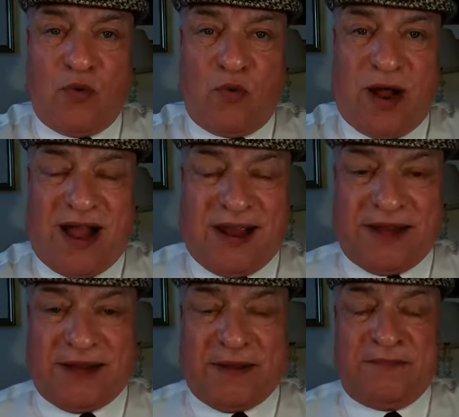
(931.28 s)

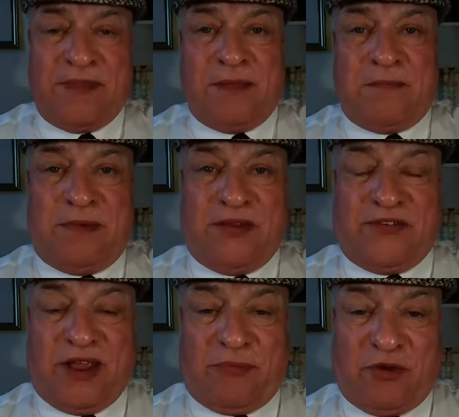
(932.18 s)
why,
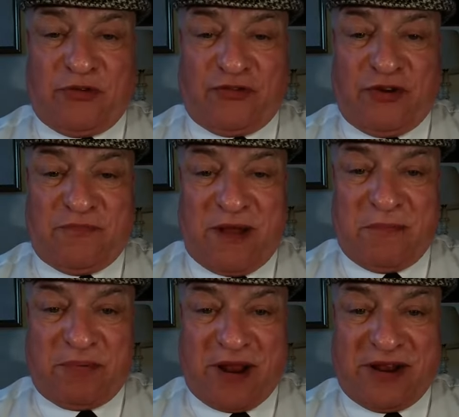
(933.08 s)
but I'm not sure if
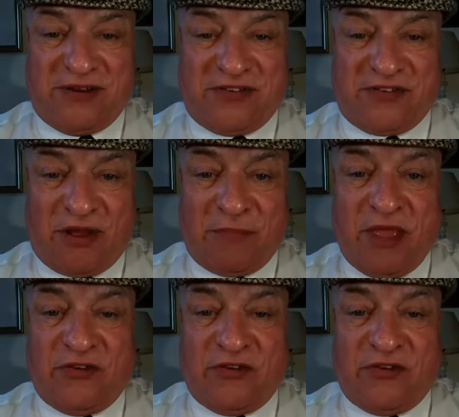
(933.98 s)
my brightness is up.